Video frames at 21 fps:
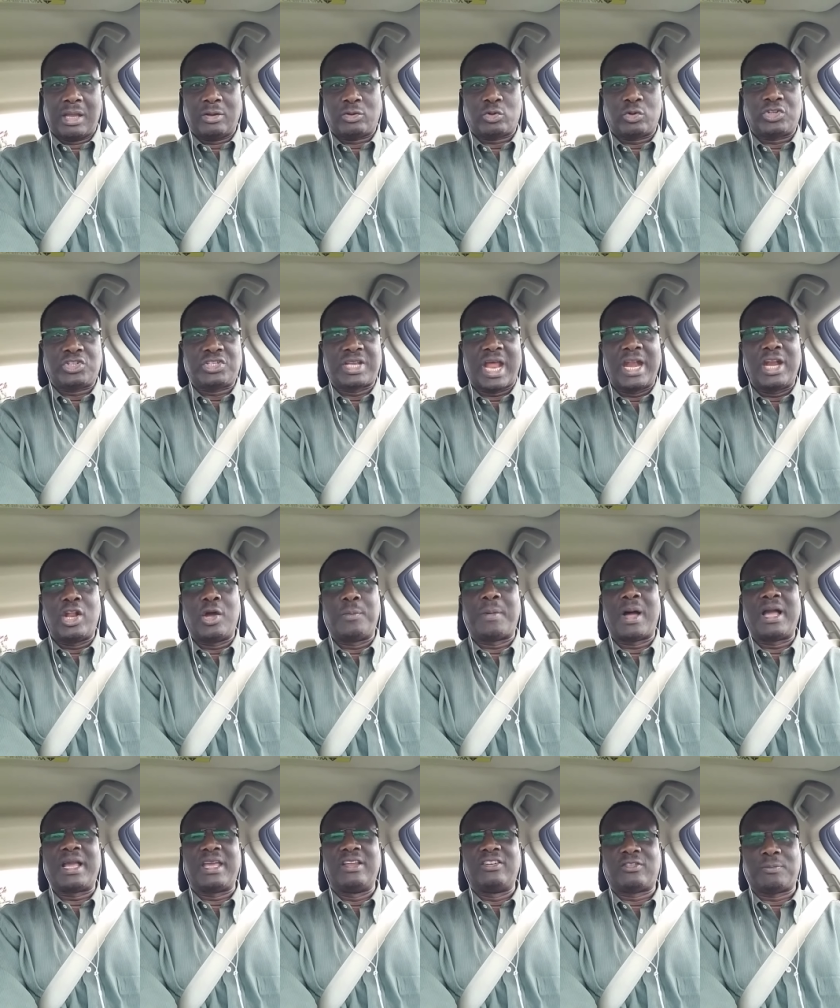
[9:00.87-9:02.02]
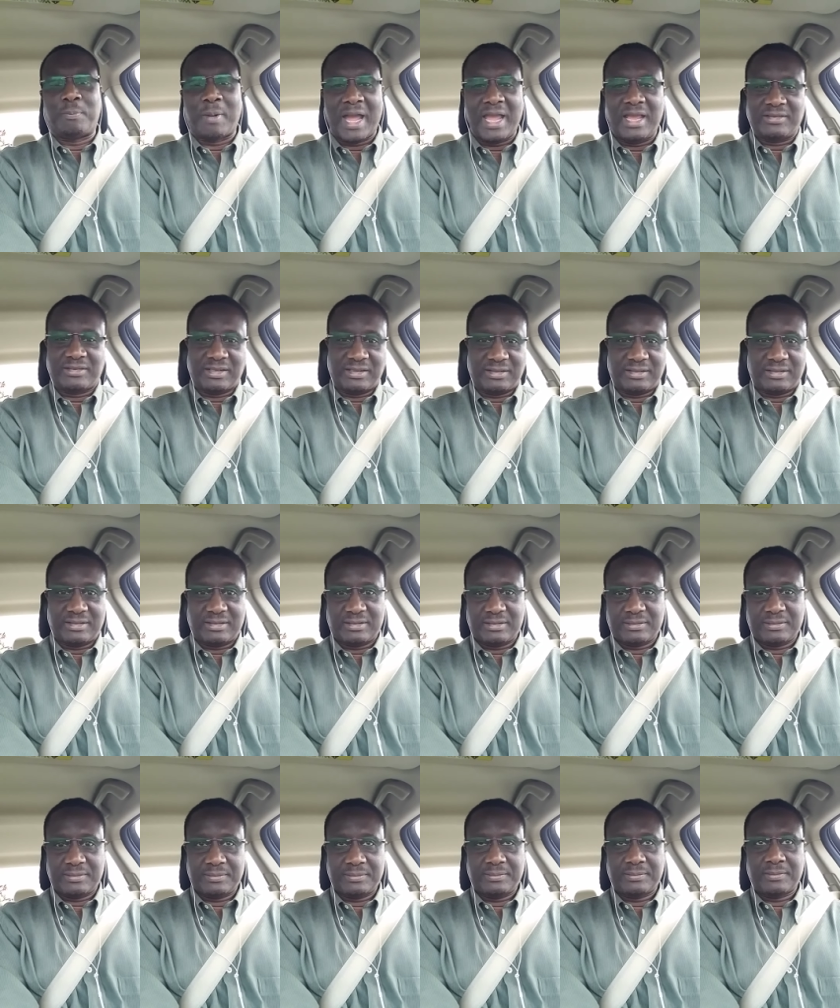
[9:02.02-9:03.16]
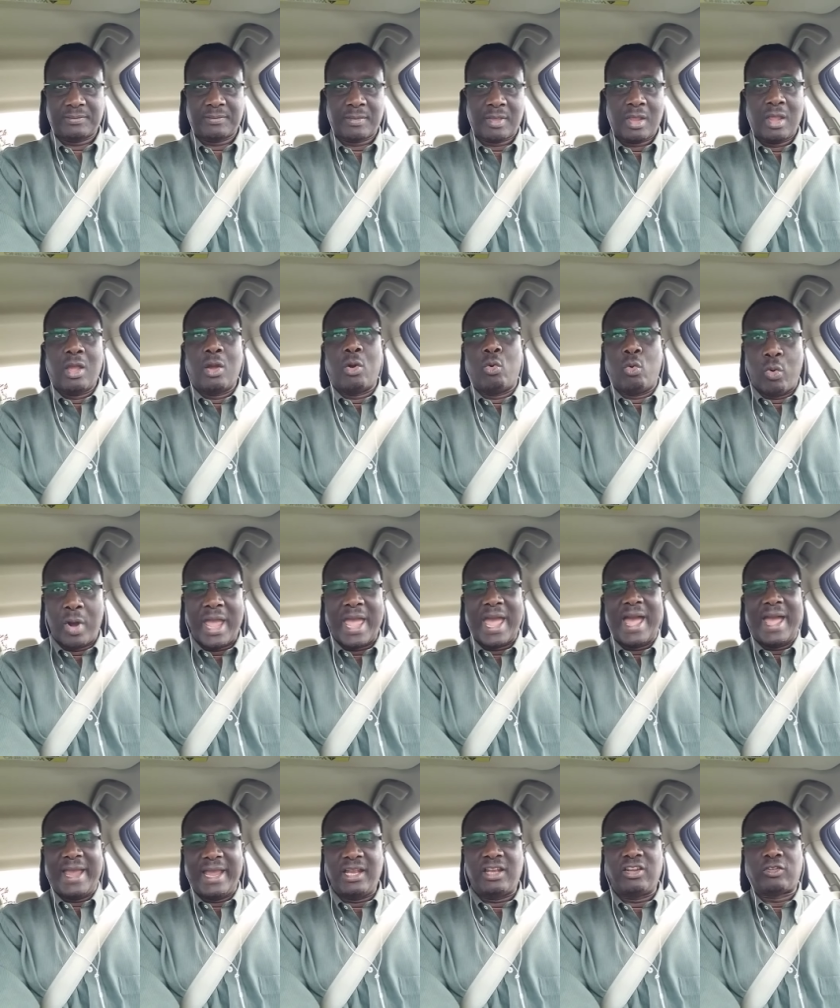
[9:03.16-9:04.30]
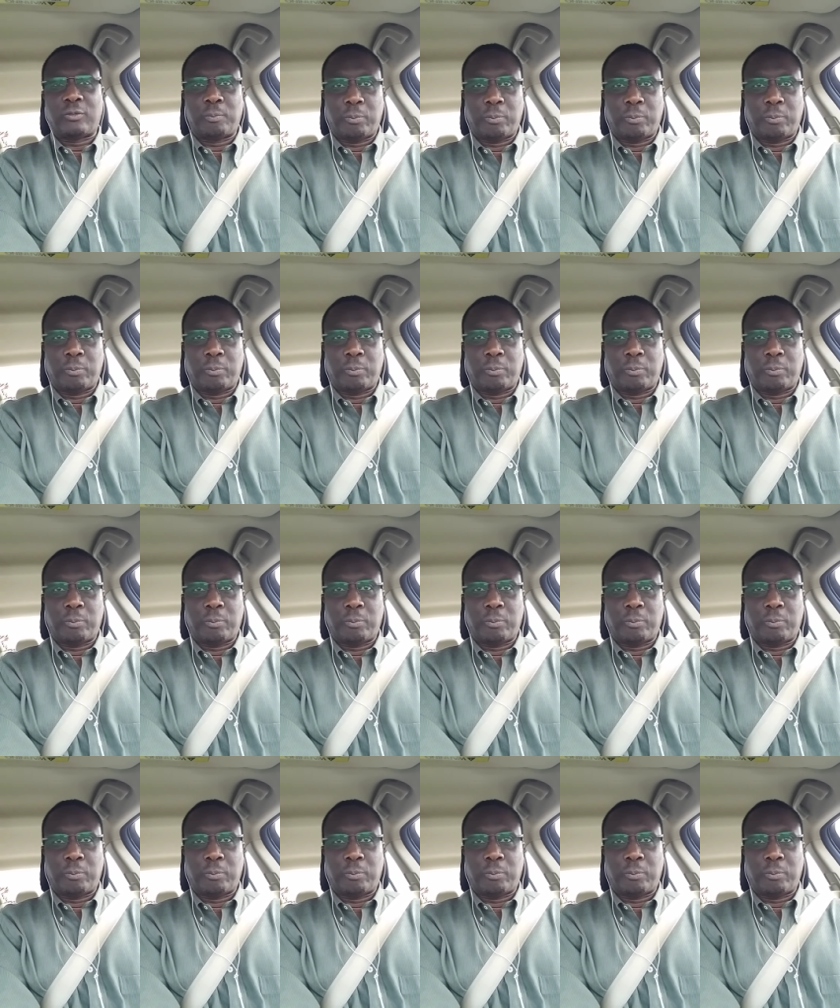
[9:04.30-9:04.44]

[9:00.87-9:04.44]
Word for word: to stand up against biases where it is